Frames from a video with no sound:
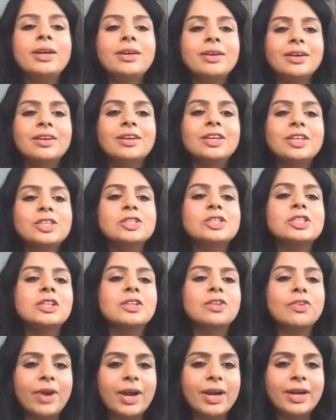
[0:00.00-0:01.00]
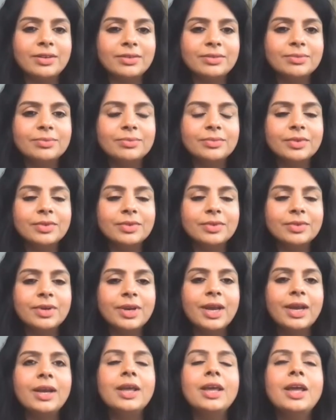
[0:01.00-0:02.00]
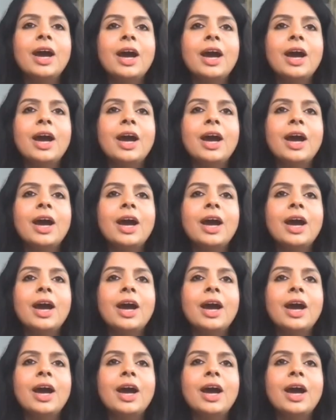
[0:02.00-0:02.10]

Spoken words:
it a digital thread, right?